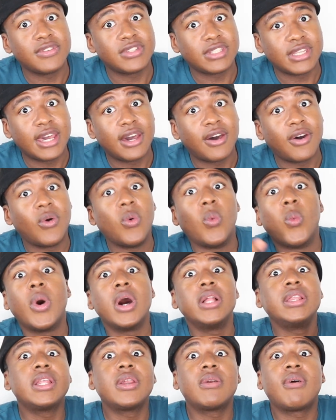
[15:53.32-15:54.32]
as hell.
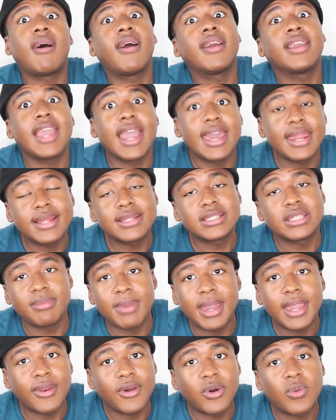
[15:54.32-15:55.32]
One little organic
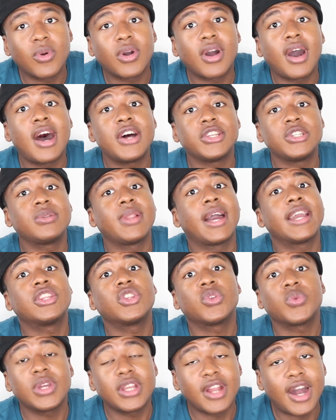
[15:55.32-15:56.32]
tomato will cost you like
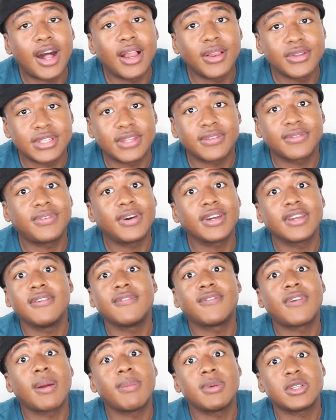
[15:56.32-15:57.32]
$3 at the fucking
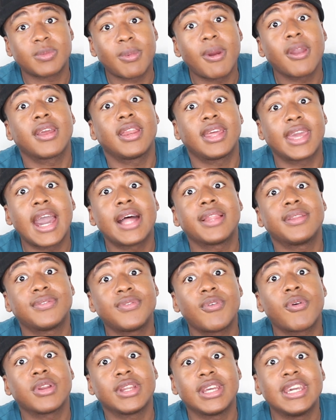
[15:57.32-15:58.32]
farmer's market in
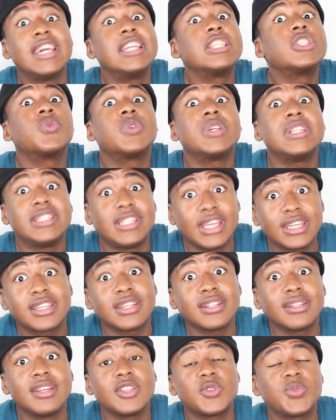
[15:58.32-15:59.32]
California. It's
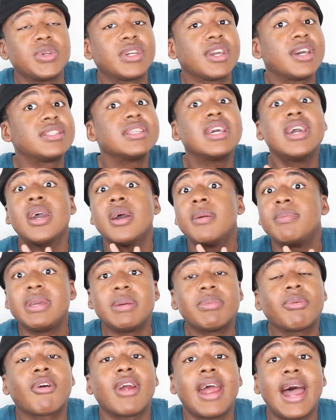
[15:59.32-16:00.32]
ridiculous because
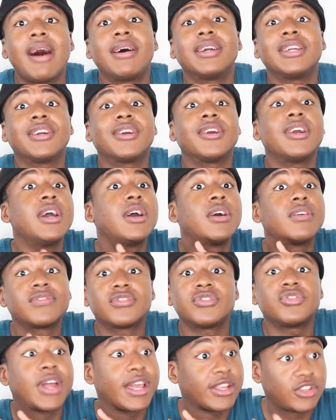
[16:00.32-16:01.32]
people are out here
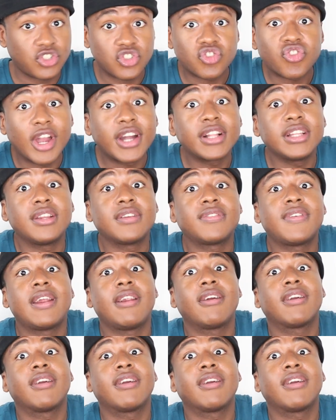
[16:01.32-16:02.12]
like struggling to find